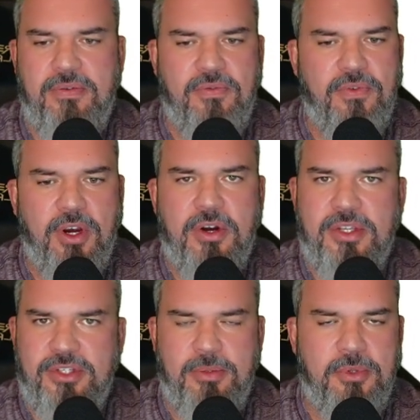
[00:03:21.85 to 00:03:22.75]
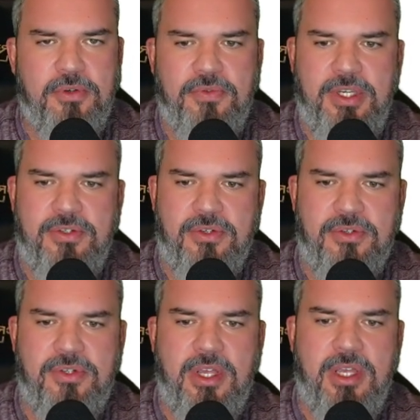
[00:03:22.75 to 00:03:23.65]
Very similar
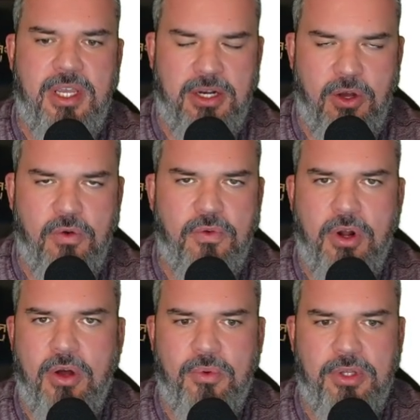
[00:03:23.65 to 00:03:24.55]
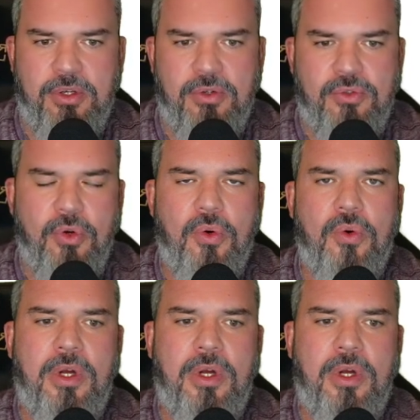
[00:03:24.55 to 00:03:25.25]
features and an overall really good tool.